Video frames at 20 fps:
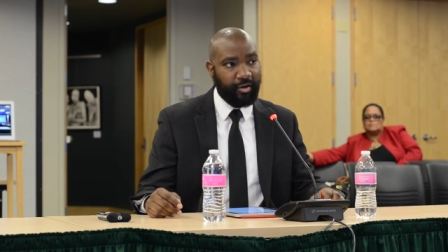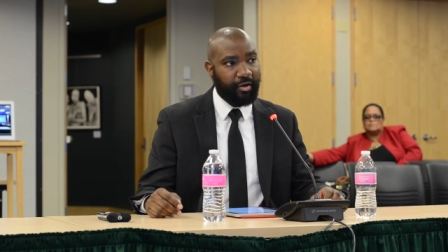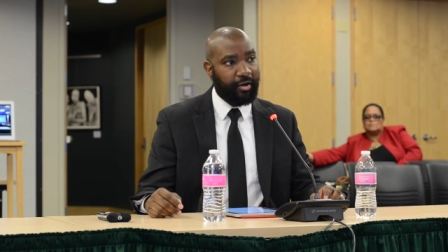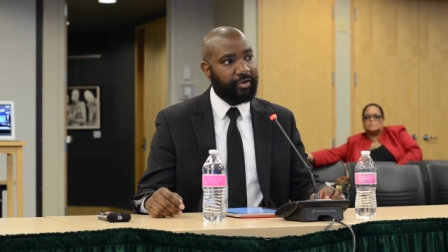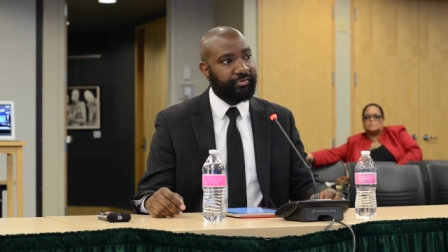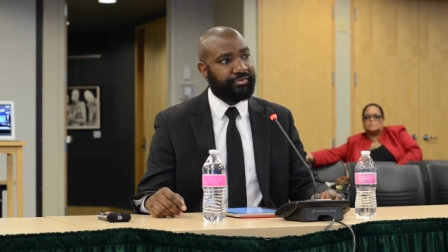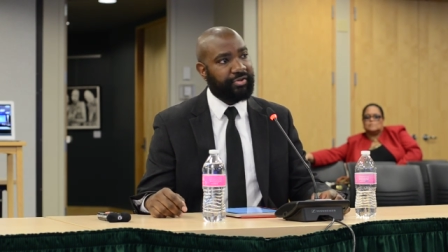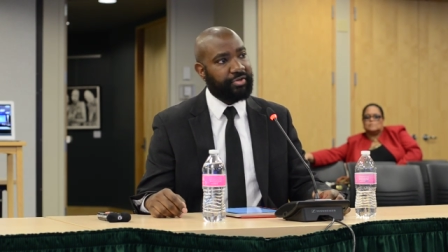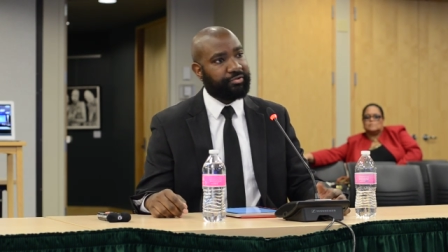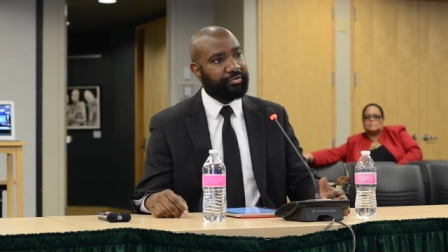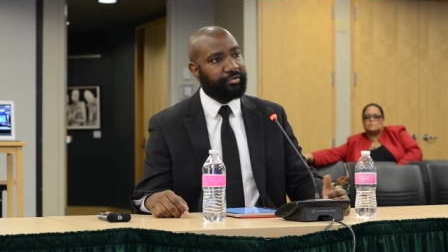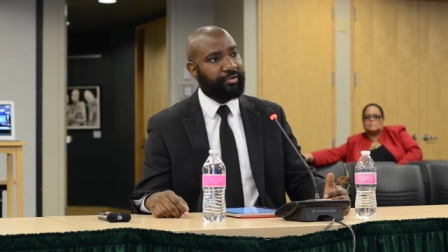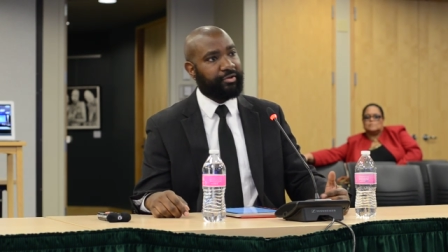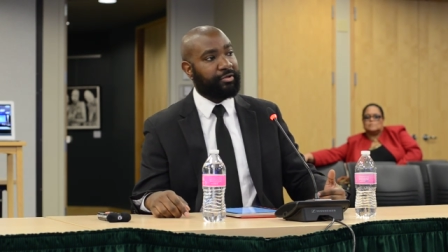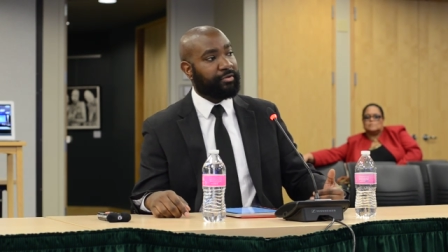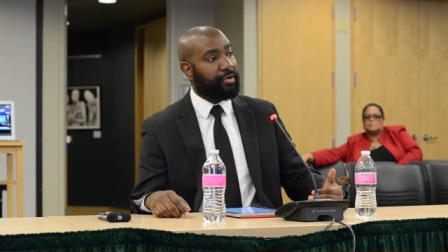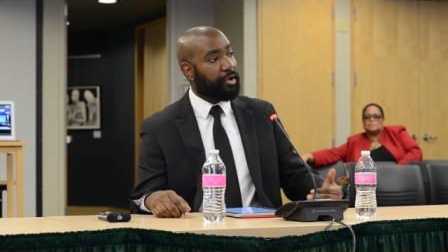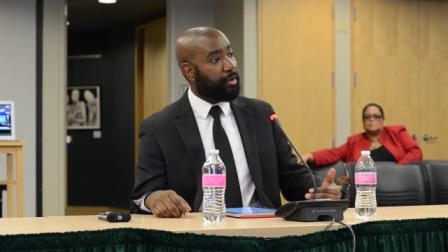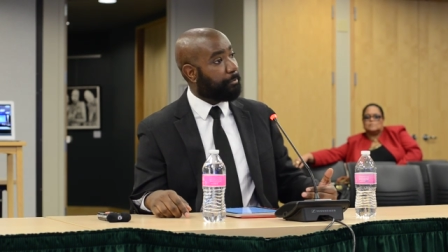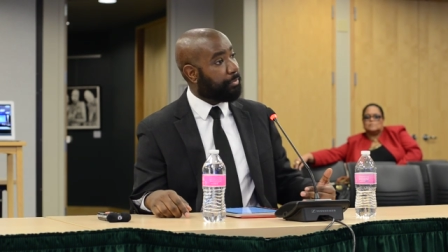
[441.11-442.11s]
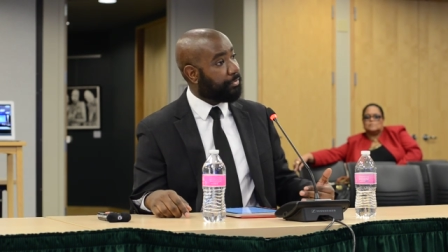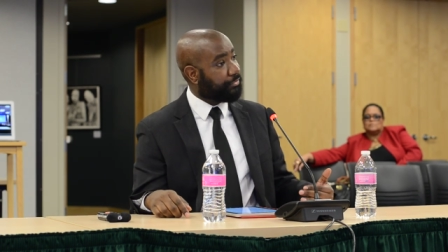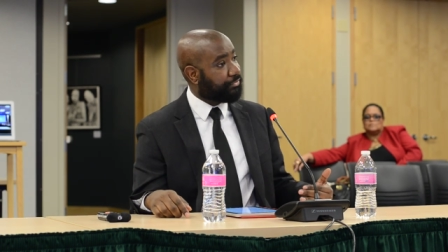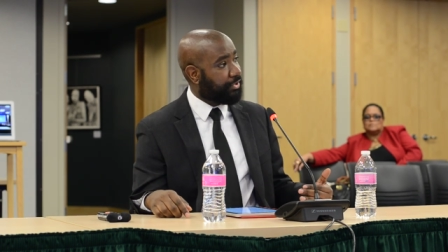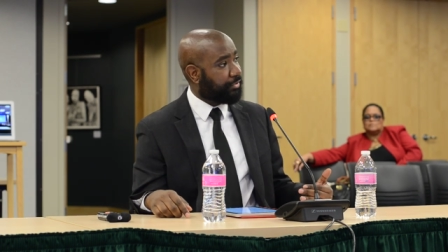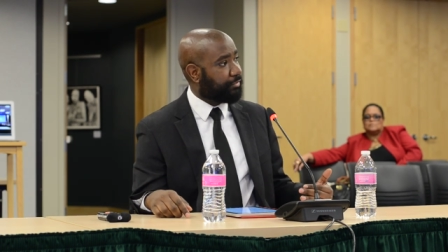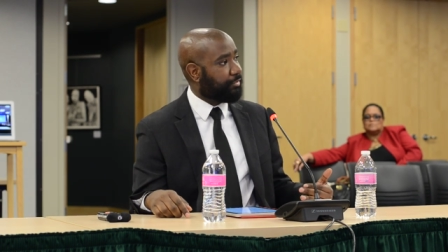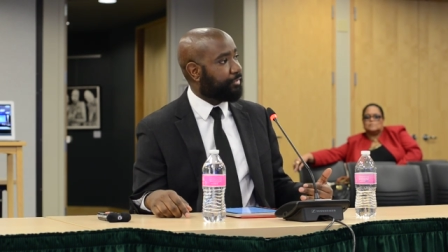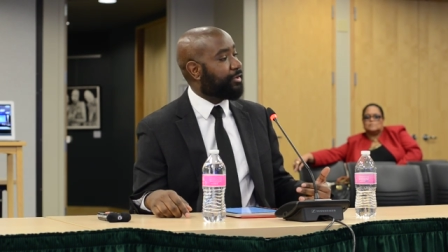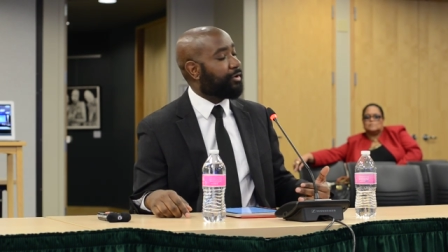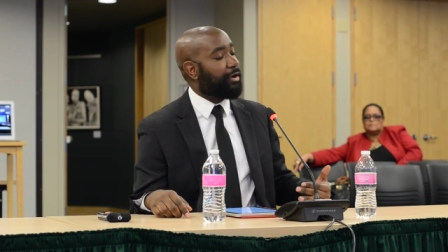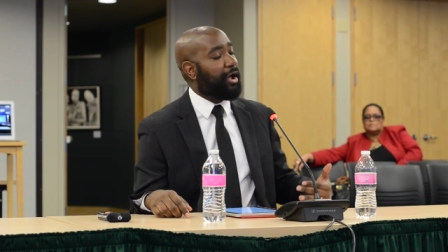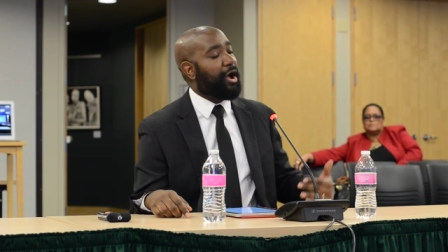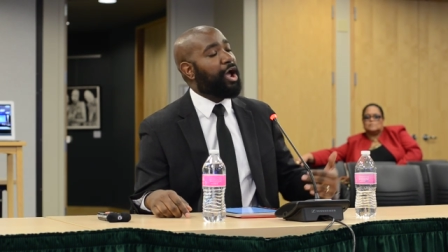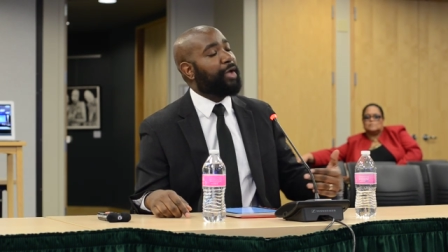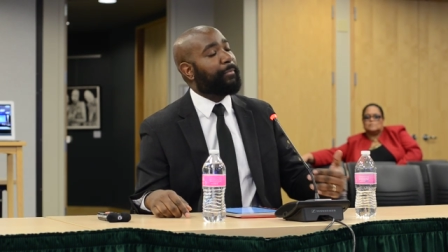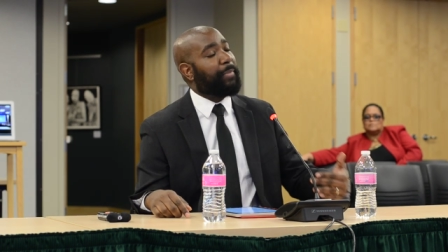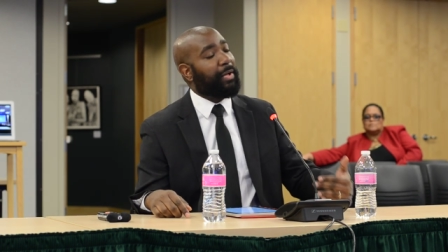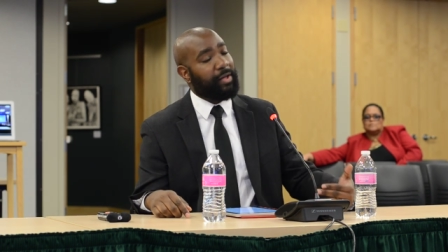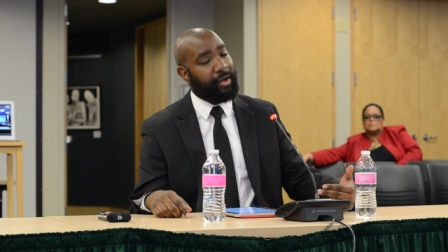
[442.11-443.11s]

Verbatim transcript: Essentially, particularly our high